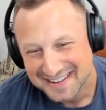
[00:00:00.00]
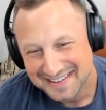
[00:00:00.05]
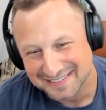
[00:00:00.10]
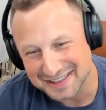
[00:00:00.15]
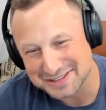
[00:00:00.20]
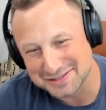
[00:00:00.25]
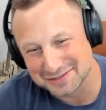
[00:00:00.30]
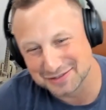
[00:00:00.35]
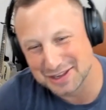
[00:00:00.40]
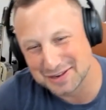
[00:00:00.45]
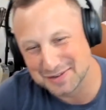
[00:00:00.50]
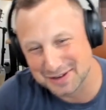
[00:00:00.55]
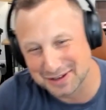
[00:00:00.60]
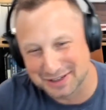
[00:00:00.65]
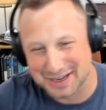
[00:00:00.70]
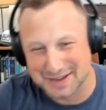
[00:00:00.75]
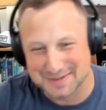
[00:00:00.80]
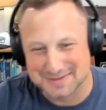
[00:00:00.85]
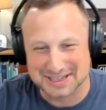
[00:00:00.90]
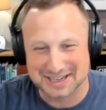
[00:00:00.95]
That's really what
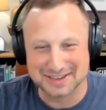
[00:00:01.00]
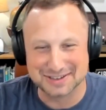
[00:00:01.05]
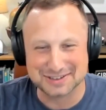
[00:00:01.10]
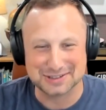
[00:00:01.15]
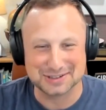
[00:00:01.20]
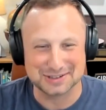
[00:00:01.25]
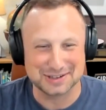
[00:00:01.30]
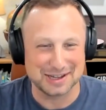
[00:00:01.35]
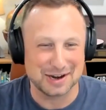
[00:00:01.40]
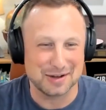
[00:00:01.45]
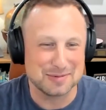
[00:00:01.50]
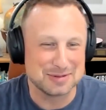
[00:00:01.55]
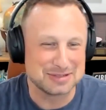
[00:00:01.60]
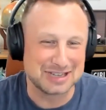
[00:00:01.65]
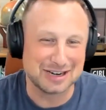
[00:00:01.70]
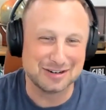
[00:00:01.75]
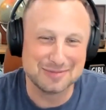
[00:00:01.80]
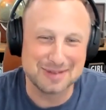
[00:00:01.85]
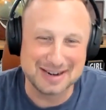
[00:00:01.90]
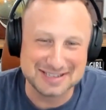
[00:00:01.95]
it comes down to. And almost
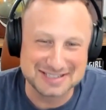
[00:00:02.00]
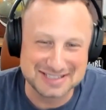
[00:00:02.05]
everybody